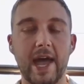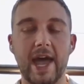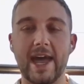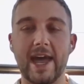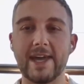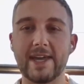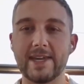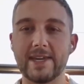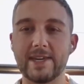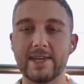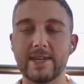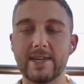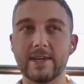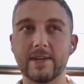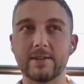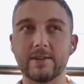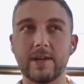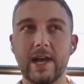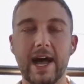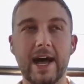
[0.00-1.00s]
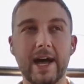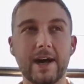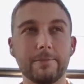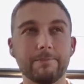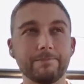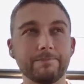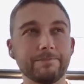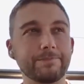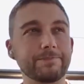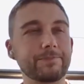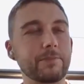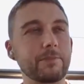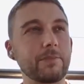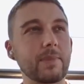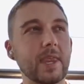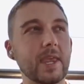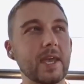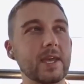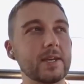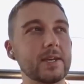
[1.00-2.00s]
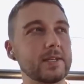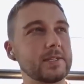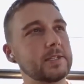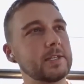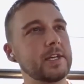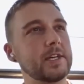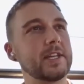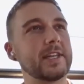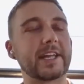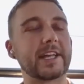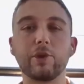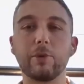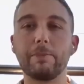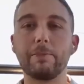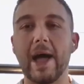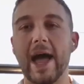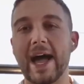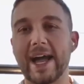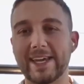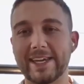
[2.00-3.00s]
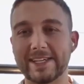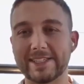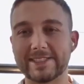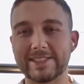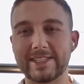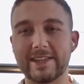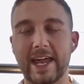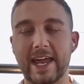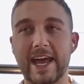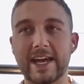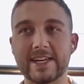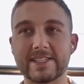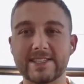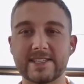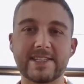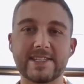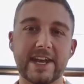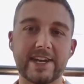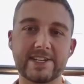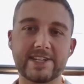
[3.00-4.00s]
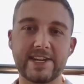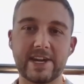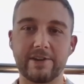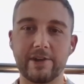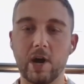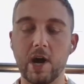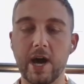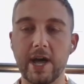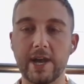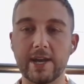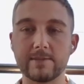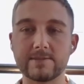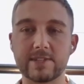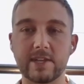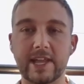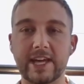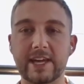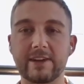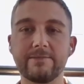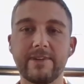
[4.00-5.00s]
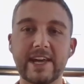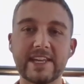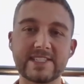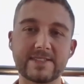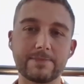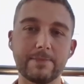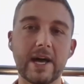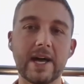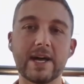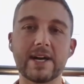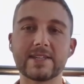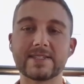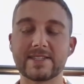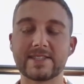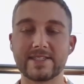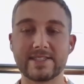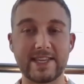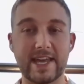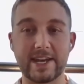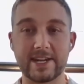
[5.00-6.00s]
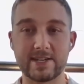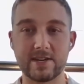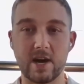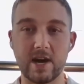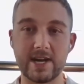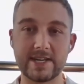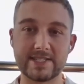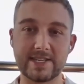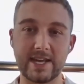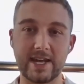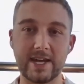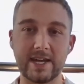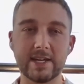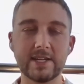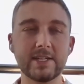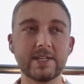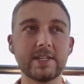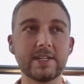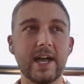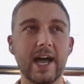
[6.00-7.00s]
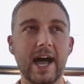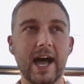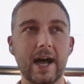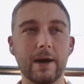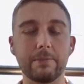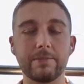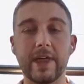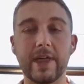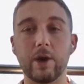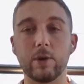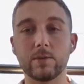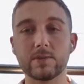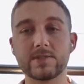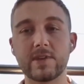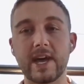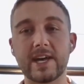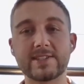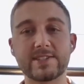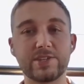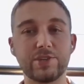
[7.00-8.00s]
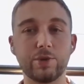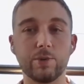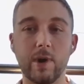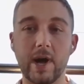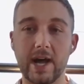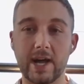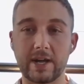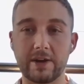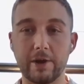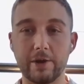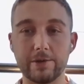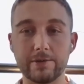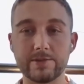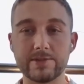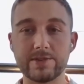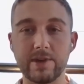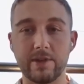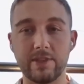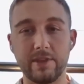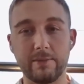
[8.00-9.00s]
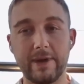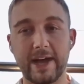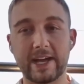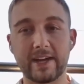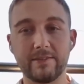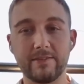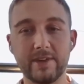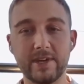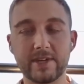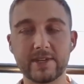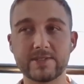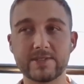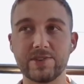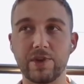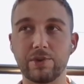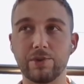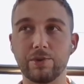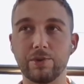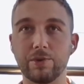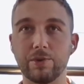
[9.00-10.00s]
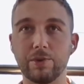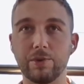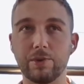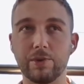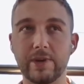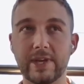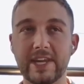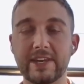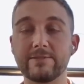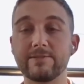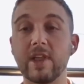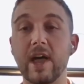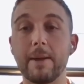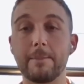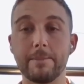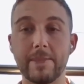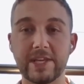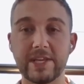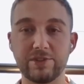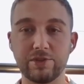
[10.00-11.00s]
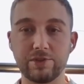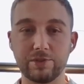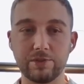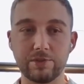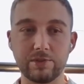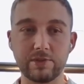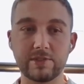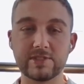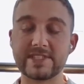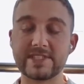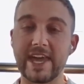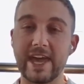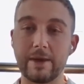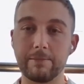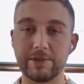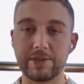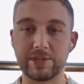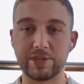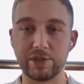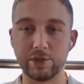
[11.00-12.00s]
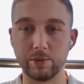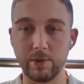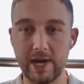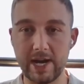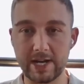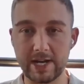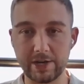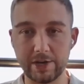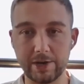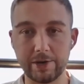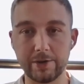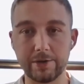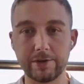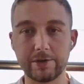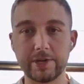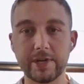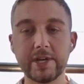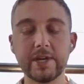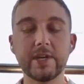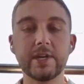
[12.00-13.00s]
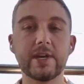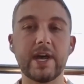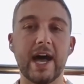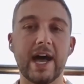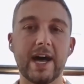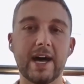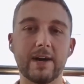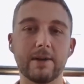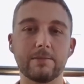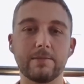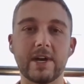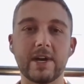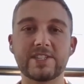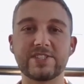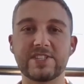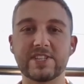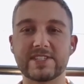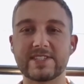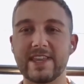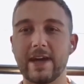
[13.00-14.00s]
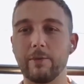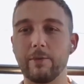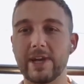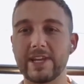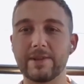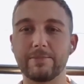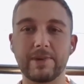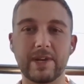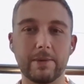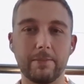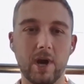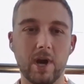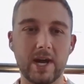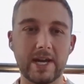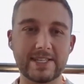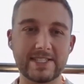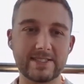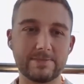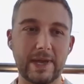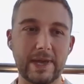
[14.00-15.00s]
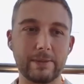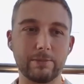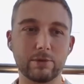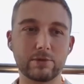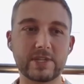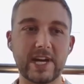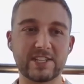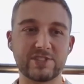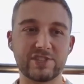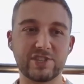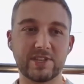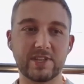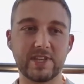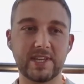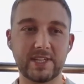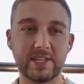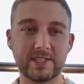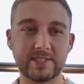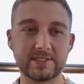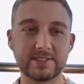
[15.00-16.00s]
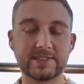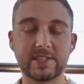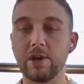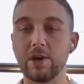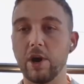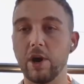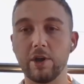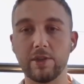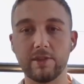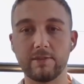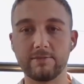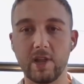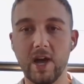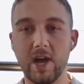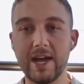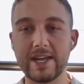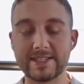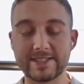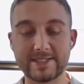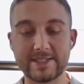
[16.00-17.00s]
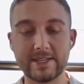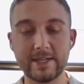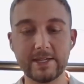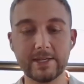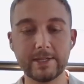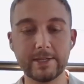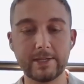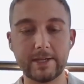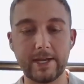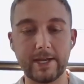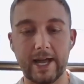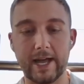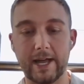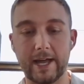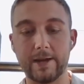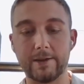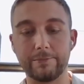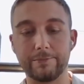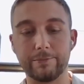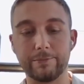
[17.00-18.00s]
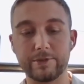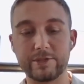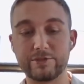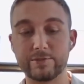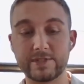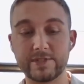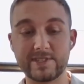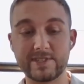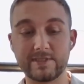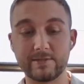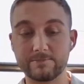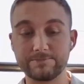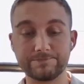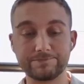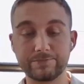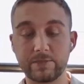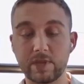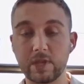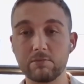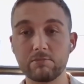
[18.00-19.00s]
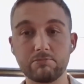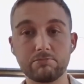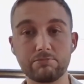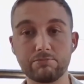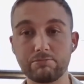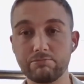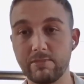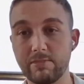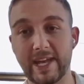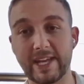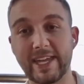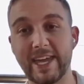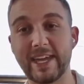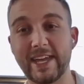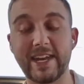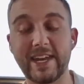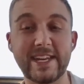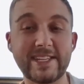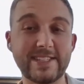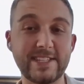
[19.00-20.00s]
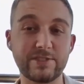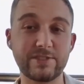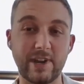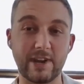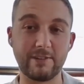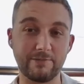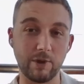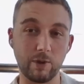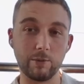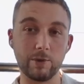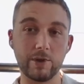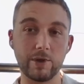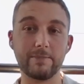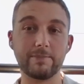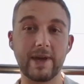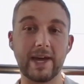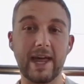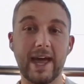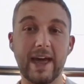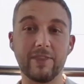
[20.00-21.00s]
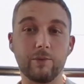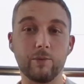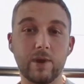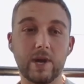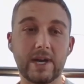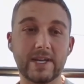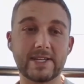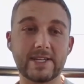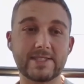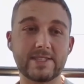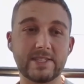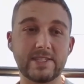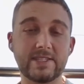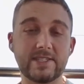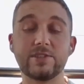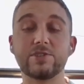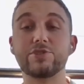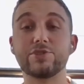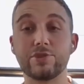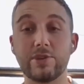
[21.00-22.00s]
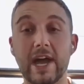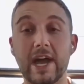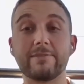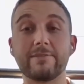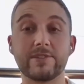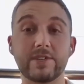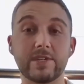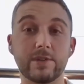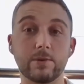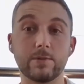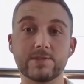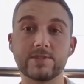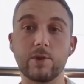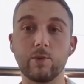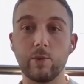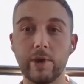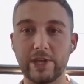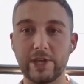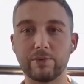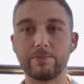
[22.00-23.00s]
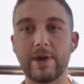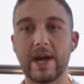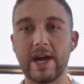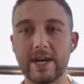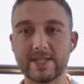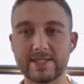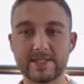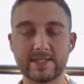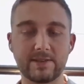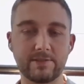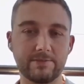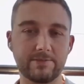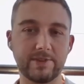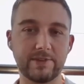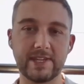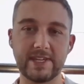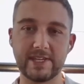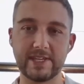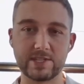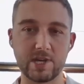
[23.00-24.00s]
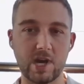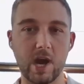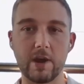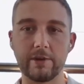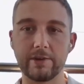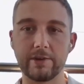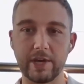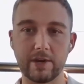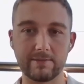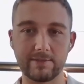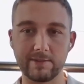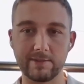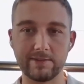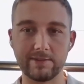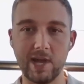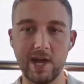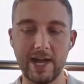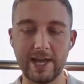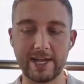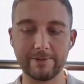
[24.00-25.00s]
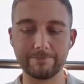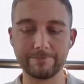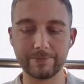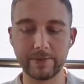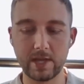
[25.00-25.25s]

a um, like little packet that has a sanitary item, so like a face mask and sanitizer, um, that also has QR codes on the back of it. So your in-flight menu, you scan with the QR code. Um, it's just that way to minimize people touching things on the flight, um, which was, again, easy, straightforward, but otherwise you do have to also wear your mask for the entirety of the flight.